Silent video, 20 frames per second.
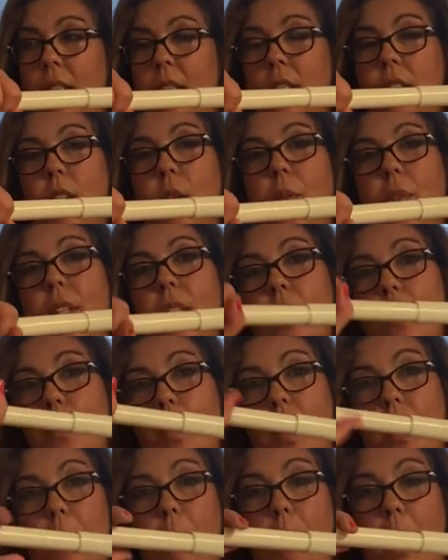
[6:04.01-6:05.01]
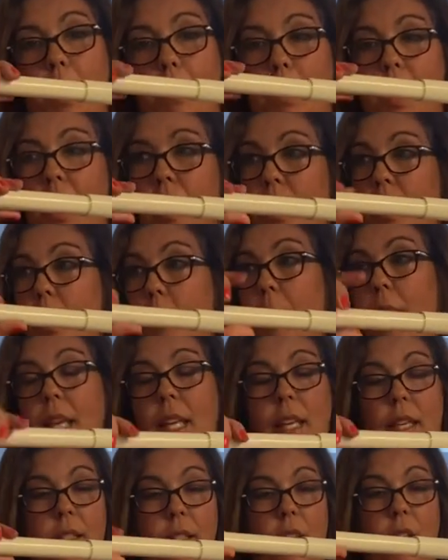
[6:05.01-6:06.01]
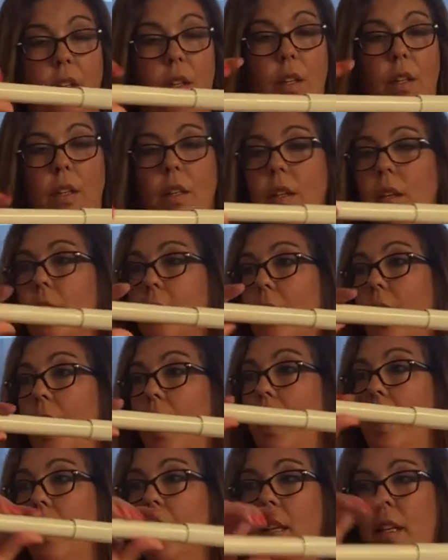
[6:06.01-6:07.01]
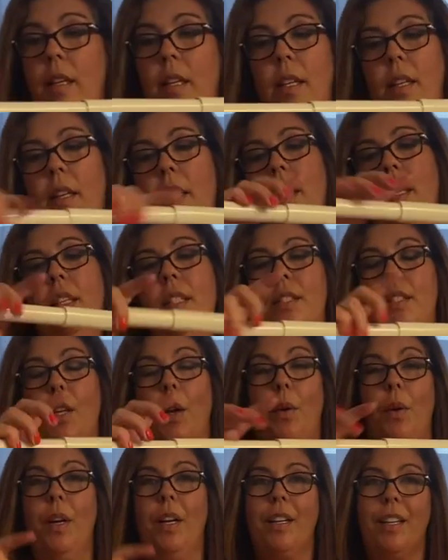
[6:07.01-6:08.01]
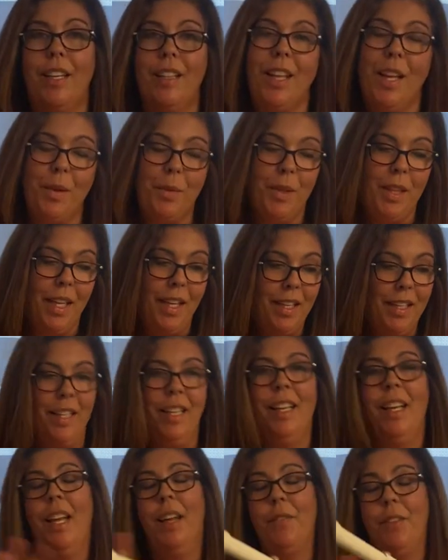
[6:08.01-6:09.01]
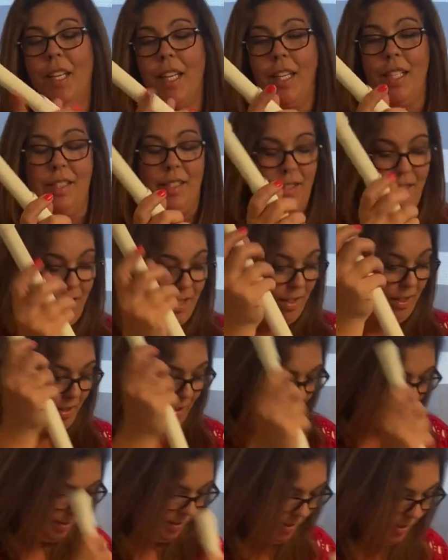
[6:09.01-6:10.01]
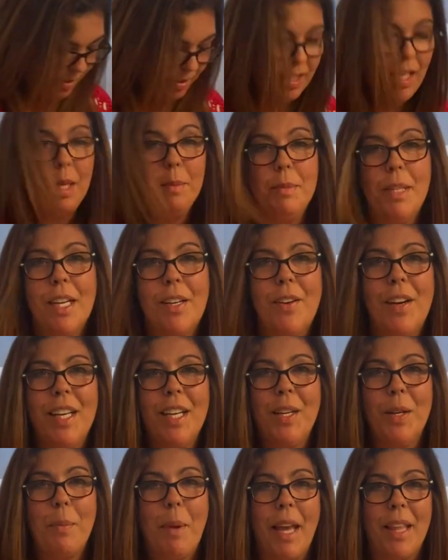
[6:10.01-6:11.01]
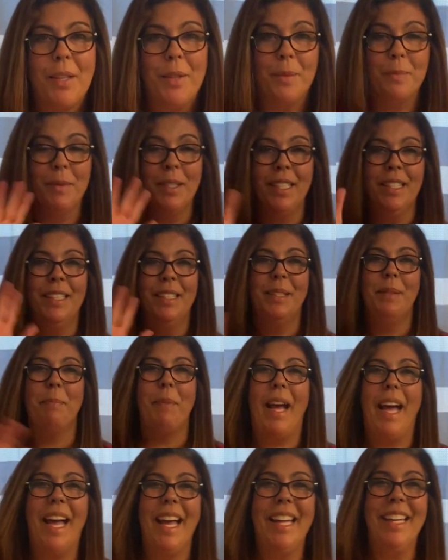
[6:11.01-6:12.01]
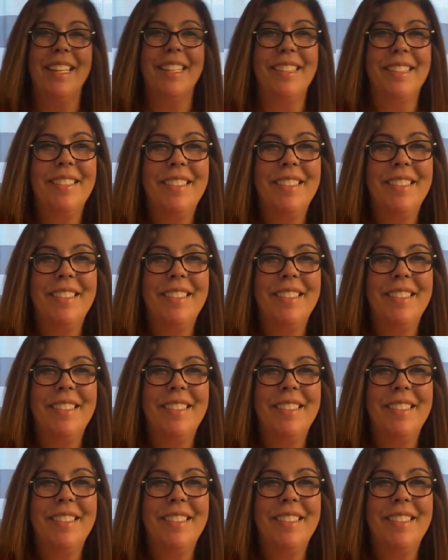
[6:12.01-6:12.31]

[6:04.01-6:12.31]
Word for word: So this one might be a little bit easier, okay? So good luck with it. Have a nice uh, time decorating your bathroom. Bye.